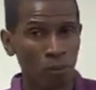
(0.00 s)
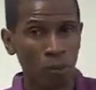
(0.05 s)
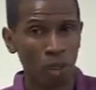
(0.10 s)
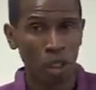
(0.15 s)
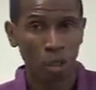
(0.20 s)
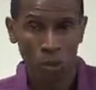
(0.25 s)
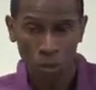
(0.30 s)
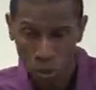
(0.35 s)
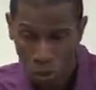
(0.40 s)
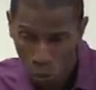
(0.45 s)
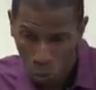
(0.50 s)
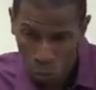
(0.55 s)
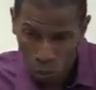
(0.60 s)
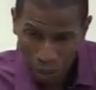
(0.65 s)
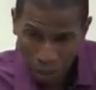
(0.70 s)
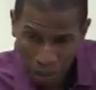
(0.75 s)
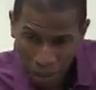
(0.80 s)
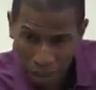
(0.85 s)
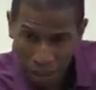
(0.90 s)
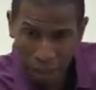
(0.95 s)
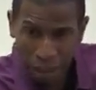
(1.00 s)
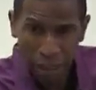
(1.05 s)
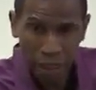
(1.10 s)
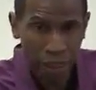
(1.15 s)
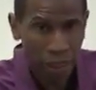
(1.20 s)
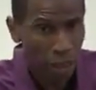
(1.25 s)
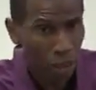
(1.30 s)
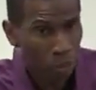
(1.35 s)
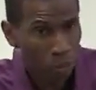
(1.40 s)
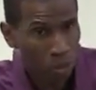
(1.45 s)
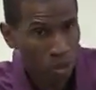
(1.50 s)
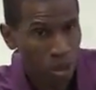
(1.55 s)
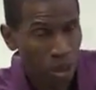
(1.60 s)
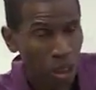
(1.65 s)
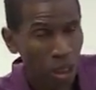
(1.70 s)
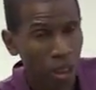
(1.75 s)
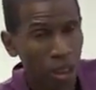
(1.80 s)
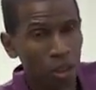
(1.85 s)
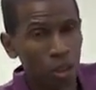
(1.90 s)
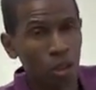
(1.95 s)
It was going in and it was
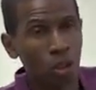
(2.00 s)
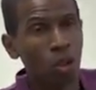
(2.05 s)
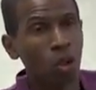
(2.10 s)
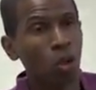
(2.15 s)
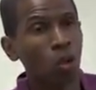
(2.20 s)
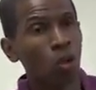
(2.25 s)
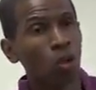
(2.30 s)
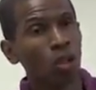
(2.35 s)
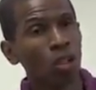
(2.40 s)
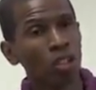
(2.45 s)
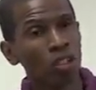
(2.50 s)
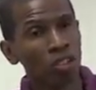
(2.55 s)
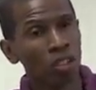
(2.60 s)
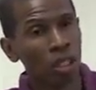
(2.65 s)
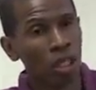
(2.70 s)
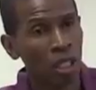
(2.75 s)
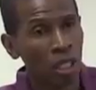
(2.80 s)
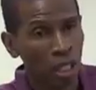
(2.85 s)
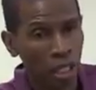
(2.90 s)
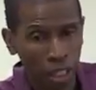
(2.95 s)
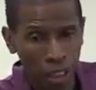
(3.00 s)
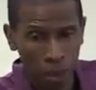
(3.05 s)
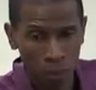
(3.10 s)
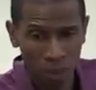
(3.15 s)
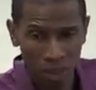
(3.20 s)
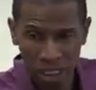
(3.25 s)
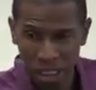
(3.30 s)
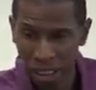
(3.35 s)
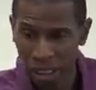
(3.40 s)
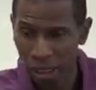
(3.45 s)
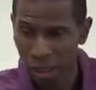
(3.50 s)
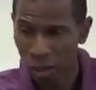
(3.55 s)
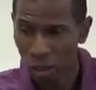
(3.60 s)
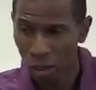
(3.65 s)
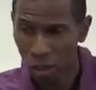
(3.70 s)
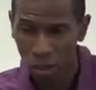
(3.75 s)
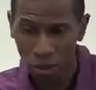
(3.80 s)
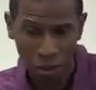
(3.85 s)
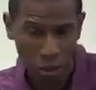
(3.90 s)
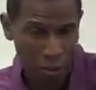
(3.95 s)
cutting the cords, and it was healing
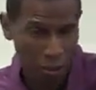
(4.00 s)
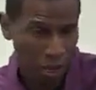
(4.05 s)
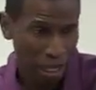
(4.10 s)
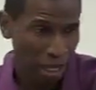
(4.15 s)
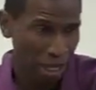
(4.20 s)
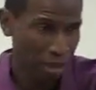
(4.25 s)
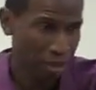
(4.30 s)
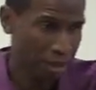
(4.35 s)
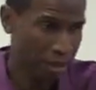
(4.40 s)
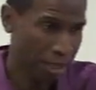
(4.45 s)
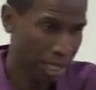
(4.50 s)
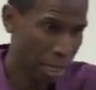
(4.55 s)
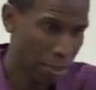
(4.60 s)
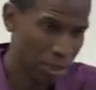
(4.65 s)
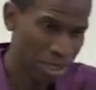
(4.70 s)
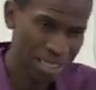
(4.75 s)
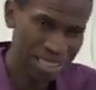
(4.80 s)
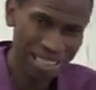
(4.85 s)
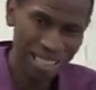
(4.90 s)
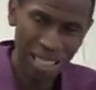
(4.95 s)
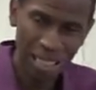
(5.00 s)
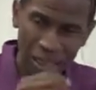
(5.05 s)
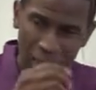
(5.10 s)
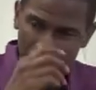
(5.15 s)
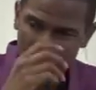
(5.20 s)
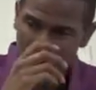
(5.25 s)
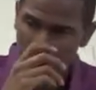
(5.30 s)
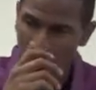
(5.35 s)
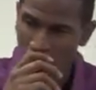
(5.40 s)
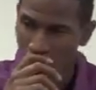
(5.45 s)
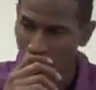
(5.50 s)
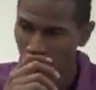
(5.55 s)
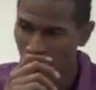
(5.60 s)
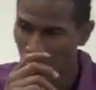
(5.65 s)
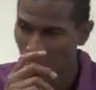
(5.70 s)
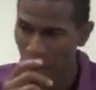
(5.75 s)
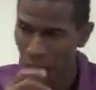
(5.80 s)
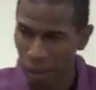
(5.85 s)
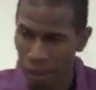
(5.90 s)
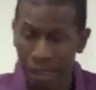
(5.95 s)
all the past damage, and not just
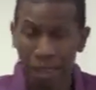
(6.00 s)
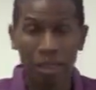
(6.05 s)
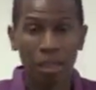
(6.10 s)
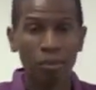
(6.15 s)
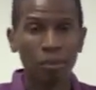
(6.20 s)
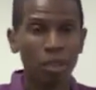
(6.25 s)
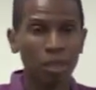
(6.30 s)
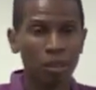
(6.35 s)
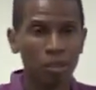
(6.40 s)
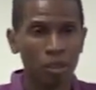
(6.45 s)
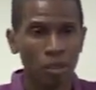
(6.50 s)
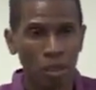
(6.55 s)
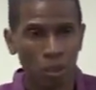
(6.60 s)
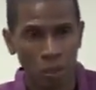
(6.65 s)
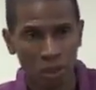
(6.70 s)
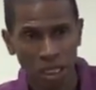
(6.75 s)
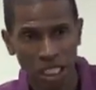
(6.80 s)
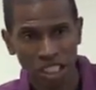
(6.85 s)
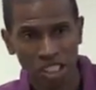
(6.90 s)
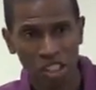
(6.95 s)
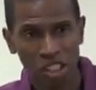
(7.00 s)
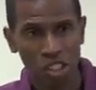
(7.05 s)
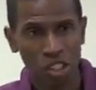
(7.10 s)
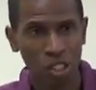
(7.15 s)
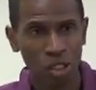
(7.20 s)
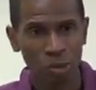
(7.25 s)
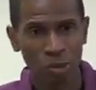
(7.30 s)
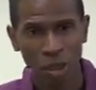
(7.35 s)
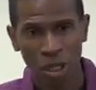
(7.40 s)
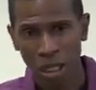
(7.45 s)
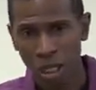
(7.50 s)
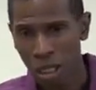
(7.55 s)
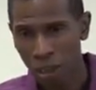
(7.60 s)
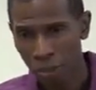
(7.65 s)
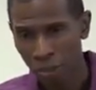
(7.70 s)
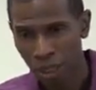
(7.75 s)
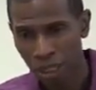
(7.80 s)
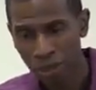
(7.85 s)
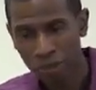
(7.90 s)
from intimate, you know, relationships, but